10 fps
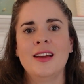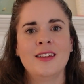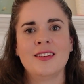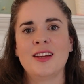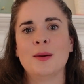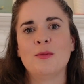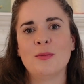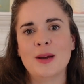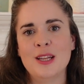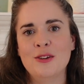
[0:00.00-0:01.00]
sign up
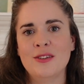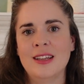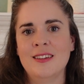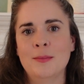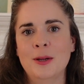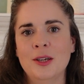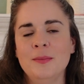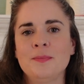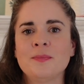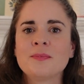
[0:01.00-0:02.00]
to my newsletter below.
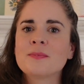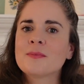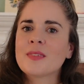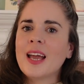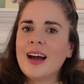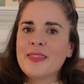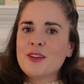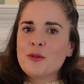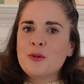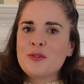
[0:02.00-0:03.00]
And
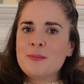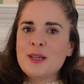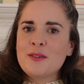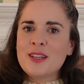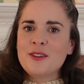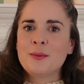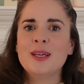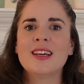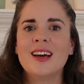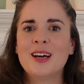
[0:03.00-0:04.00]
that's all from me for this
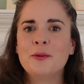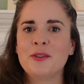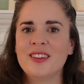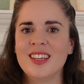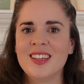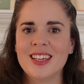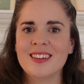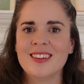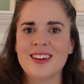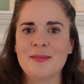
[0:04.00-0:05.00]
week. I will see you
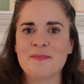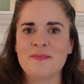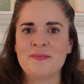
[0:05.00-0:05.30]
next time.